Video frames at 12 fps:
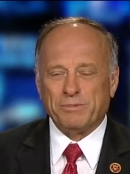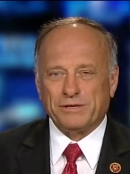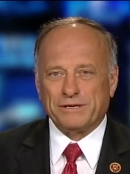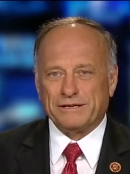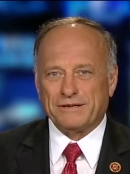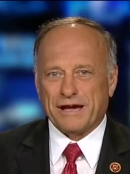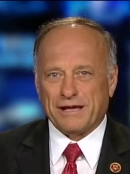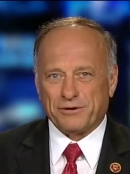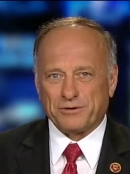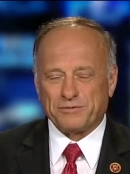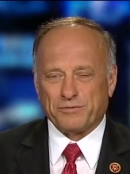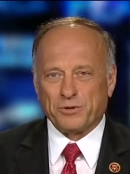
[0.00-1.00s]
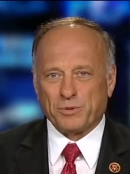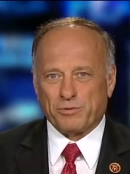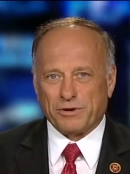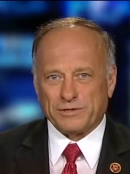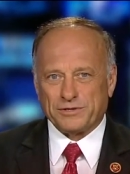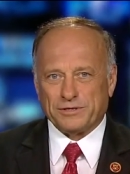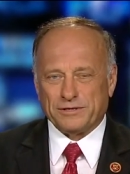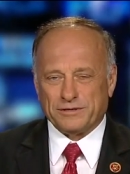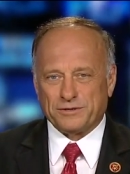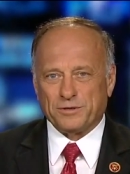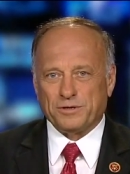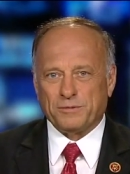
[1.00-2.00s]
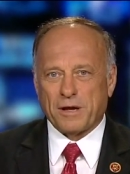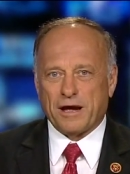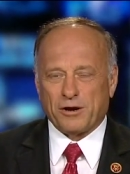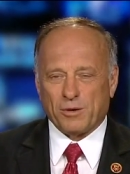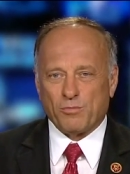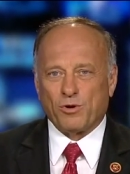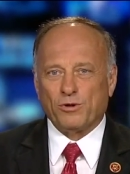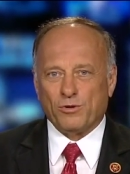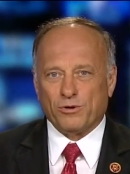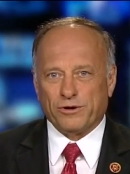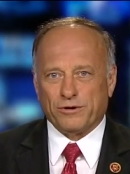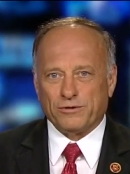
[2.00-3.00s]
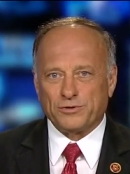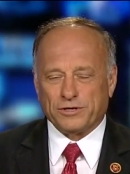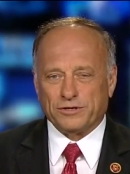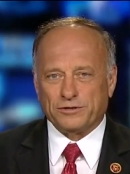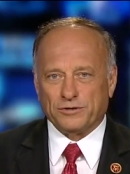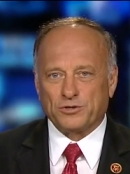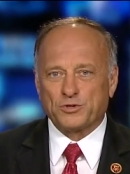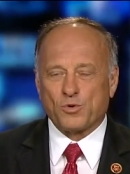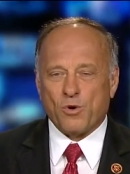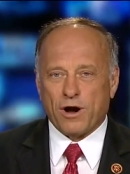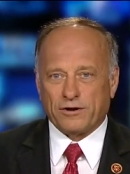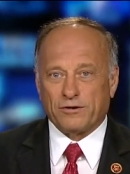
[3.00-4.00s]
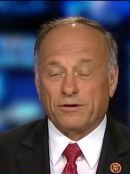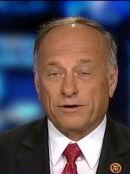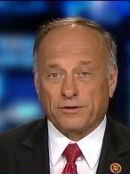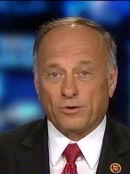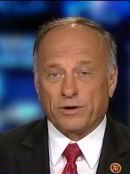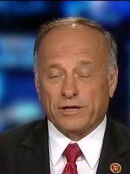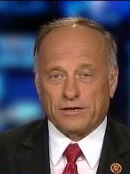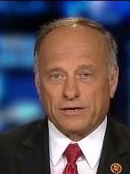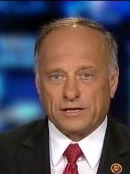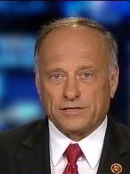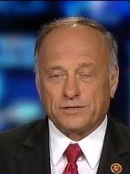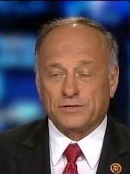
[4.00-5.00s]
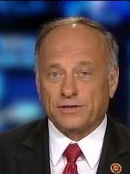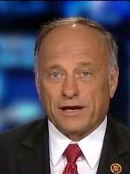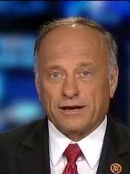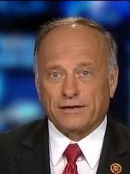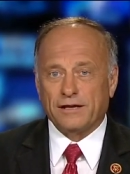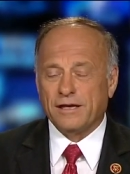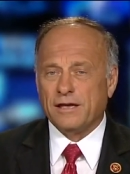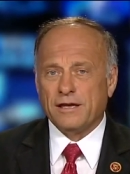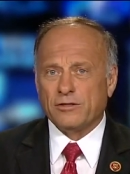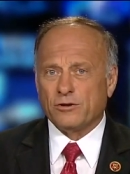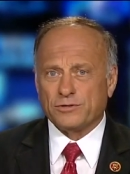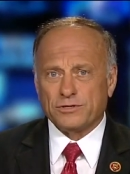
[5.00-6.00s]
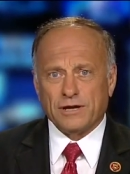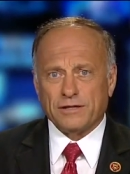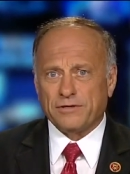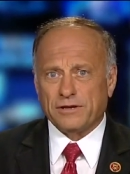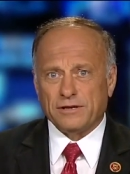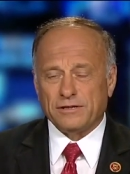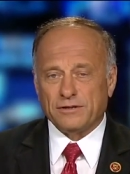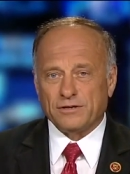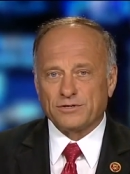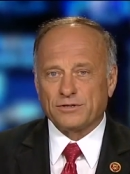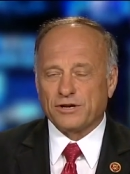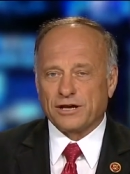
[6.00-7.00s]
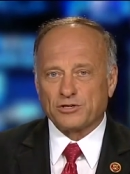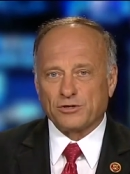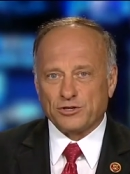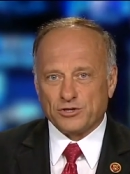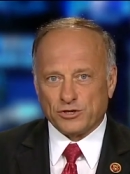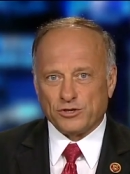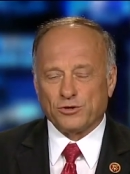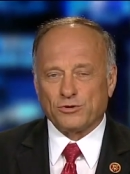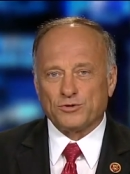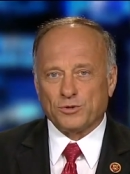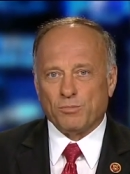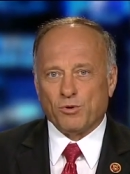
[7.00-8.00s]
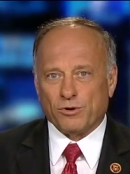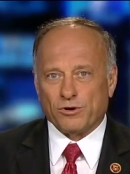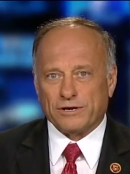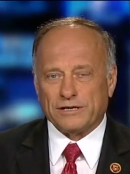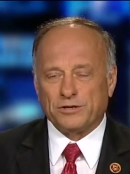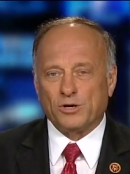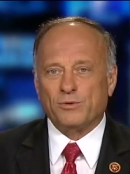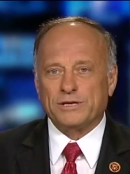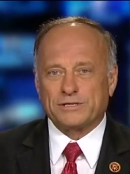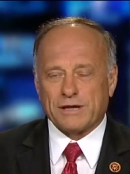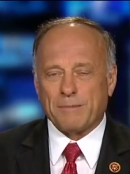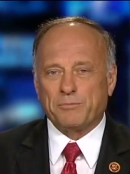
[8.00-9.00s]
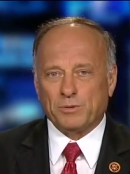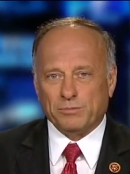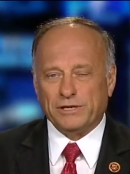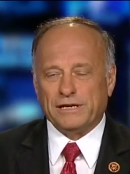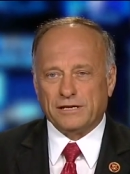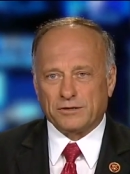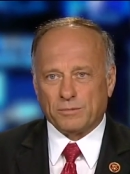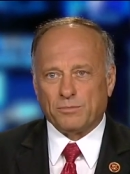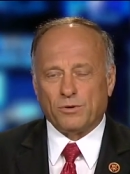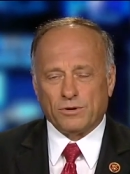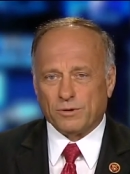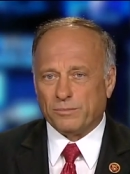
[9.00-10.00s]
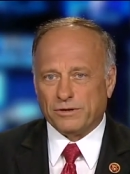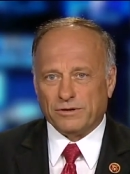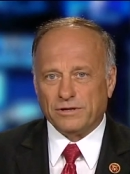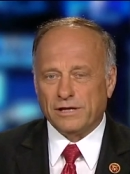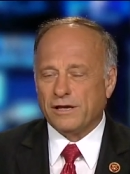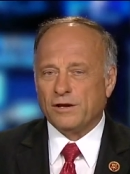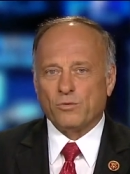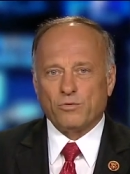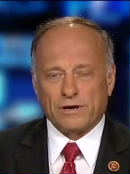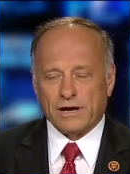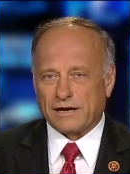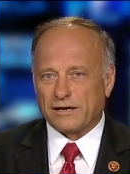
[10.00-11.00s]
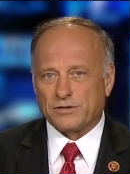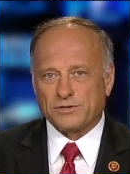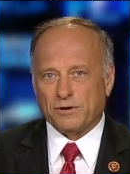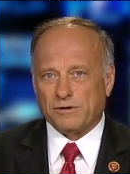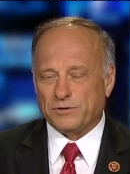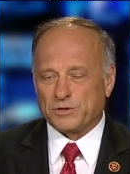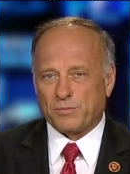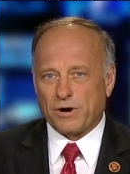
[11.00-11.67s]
billion for the president to hire more lawyers and to squander it in the way that he has designed. There's nothing in this that actually secures the border. And until we stop the bleeding at the border, Bill, we're not going to solve this problem.